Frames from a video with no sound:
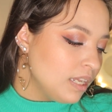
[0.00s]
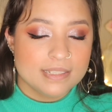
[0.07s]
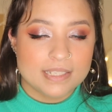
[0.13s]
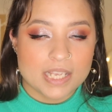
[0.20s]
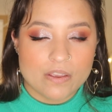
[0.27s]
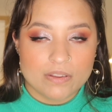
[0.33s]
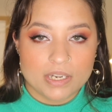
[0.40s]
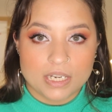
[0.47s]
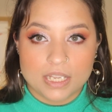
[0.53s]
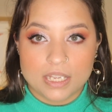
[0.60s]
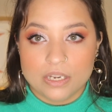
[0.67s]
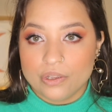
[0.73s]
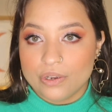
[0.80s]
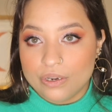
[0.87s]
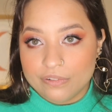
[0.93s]

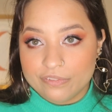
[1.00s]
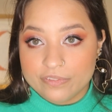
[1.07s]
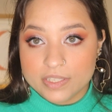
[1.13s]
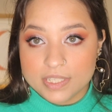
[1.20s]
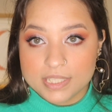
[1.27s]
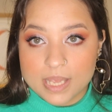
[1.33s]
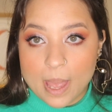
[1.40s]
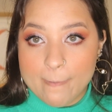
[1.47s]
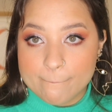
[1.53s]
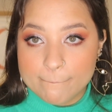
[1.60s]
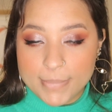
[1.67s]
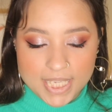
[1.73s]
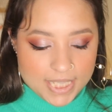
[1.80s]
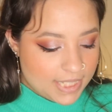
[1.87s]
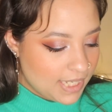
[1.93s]
17 Office
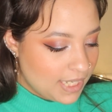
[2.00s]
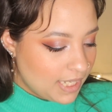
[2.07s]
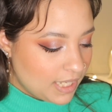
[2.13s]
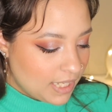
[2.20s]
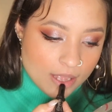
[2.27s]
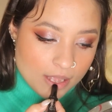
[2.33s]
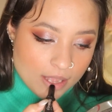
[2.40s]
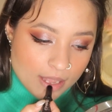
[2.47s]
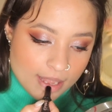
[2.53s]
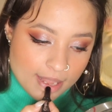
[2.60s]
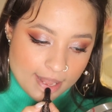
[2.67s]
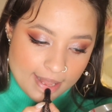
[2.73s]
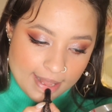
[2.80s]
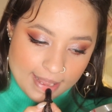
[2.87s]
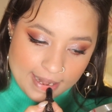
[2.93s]
Meeting.
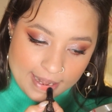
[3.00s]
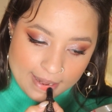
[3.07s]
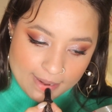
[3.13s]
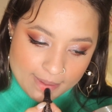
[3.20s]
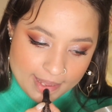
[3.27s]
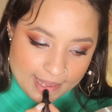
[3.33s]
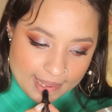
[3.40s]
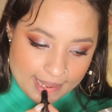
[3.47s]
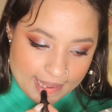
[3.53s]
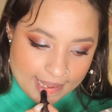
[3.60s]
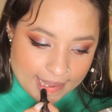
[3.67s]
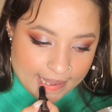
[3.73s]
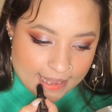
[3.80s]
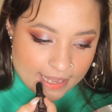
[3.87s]
Let me.